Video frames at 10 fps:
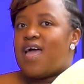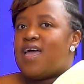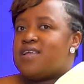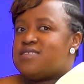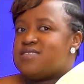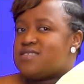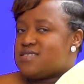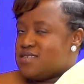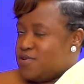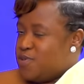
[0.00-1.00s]
And
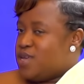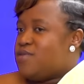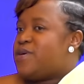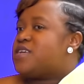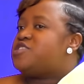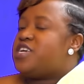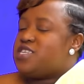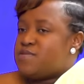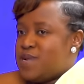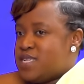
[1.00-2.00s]
we
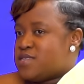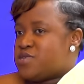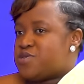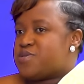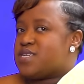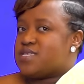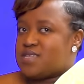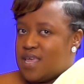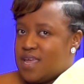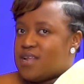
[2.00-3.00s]
exchanged
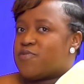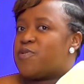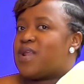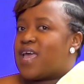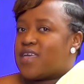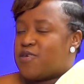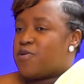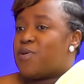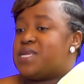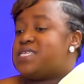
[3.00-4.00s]
pleasantries and were like, you
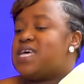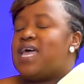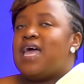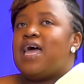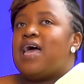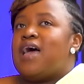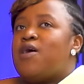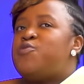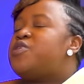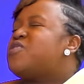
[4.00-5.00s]
know what?
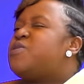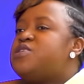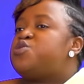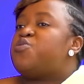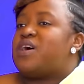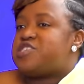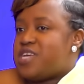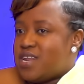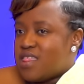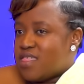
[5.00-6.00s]
We're not going to rush
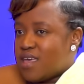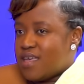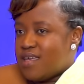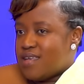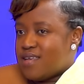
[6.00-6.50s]
anything.